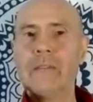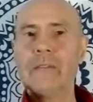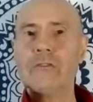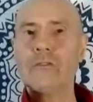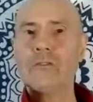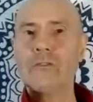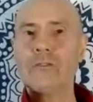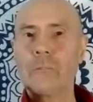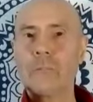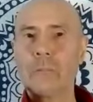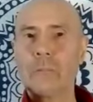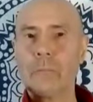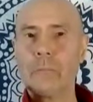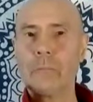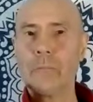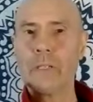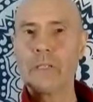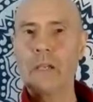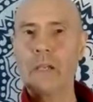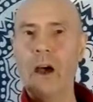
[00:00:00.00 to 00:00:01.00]
just
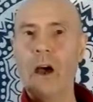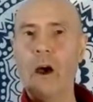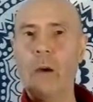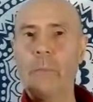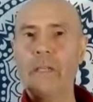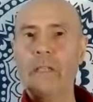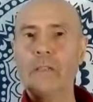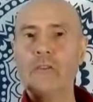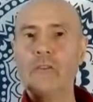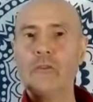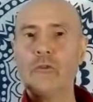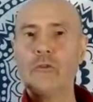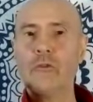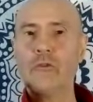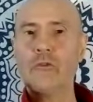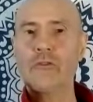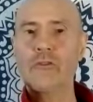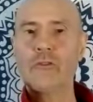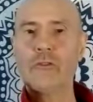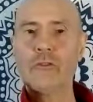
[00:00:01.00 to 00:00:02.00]
becoming
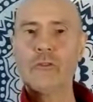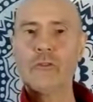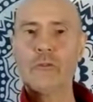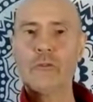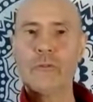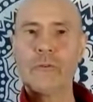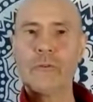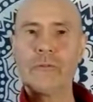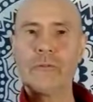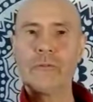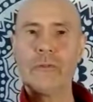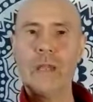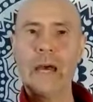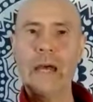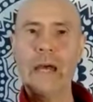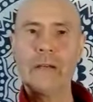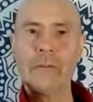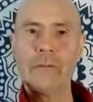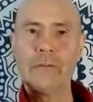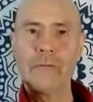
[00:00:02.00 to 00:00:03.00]
used to the
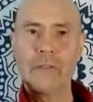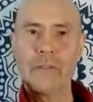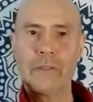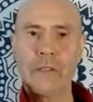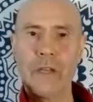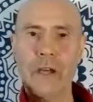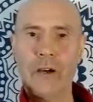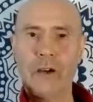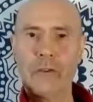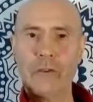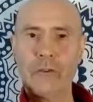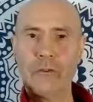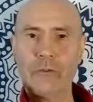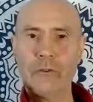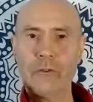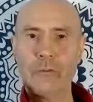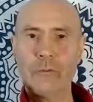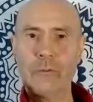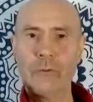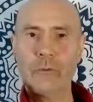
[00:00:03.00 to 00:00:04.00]
flat of the tongue on
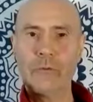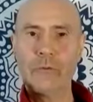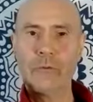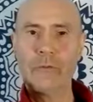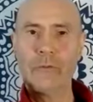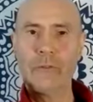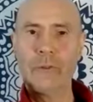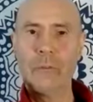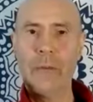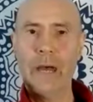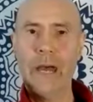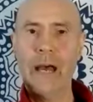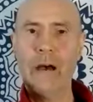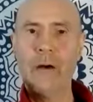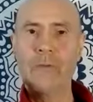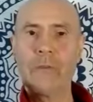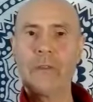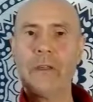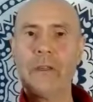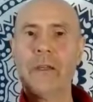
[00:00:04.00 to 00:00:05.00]
the roof of the
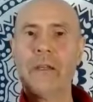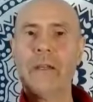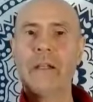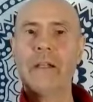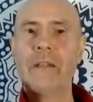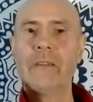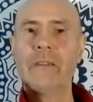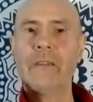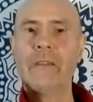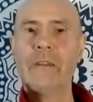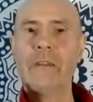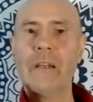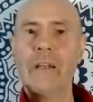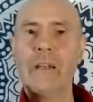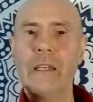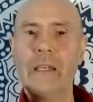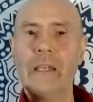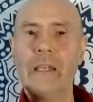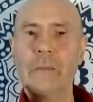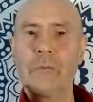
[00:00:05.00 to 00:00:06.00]
mouth, the
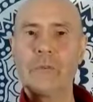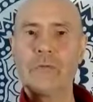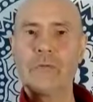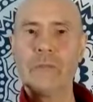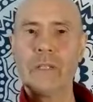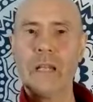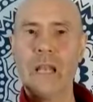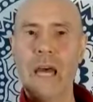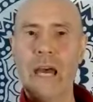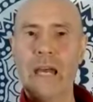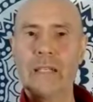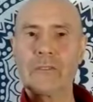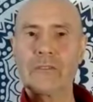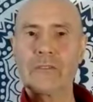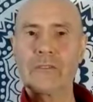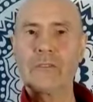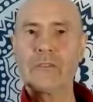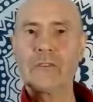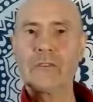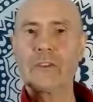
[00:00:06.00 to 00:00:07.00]
lips
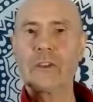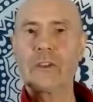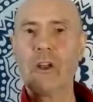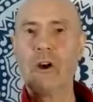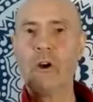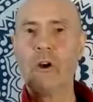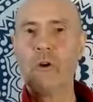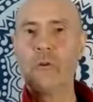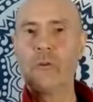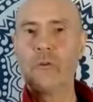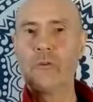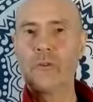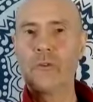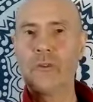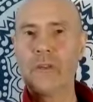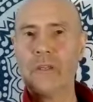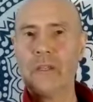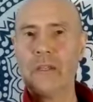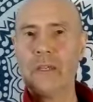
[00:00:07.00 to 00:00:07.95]
relaxed and closed,